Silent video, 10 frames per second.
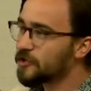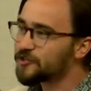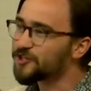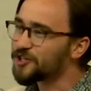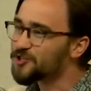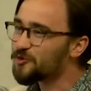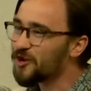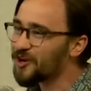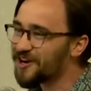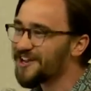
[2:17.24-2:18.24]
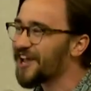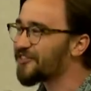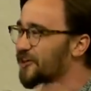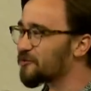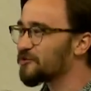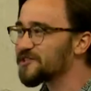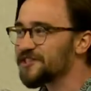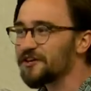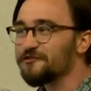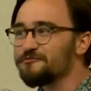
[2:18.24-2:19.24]
delete Twitter, and then we would
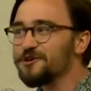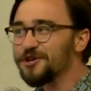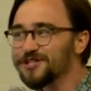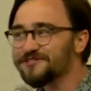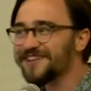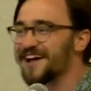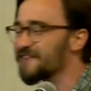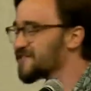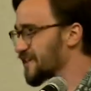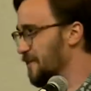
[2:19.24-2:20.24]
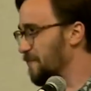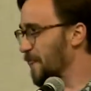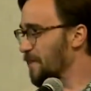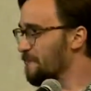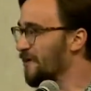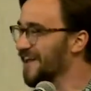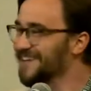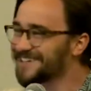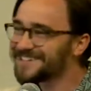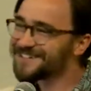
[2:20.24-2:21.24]
save millions of lives, but
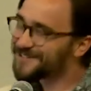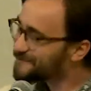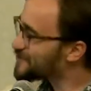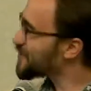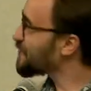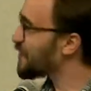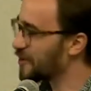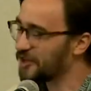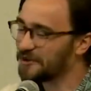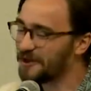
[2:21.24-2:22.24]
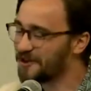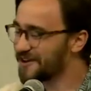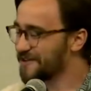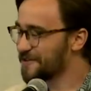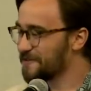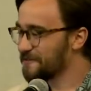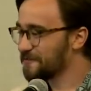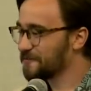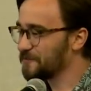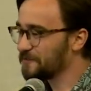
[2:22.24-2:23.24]
still fun to think about.
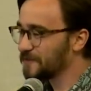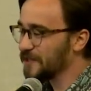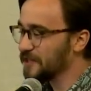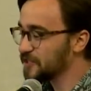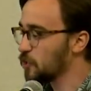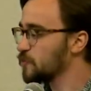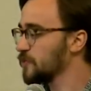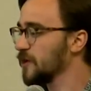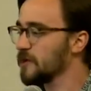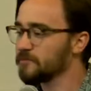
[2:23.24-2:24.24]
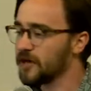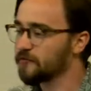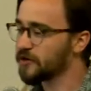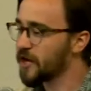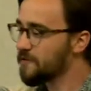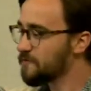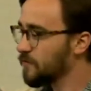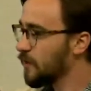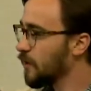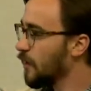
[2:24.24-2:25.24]
So the game plan for today.
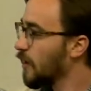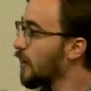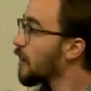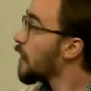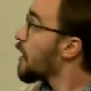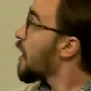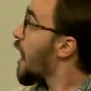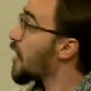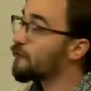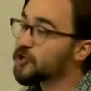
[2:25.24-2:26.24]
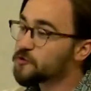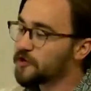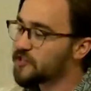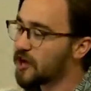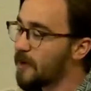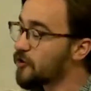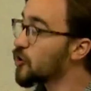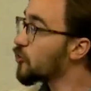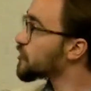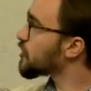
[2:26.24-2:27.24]
First, we're going to talk about
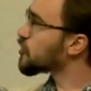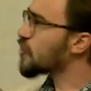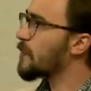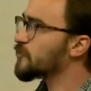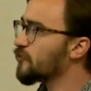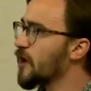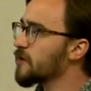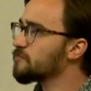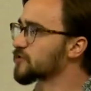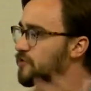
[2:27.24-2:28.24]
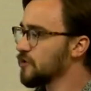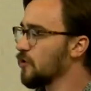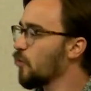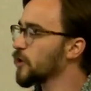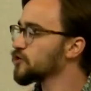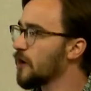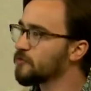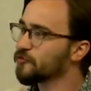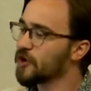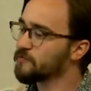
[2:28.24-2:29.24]
noticing dropped frames, what dropped
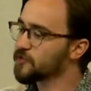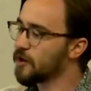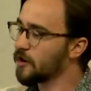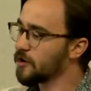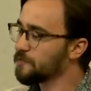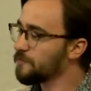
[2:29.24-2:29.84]
frames are,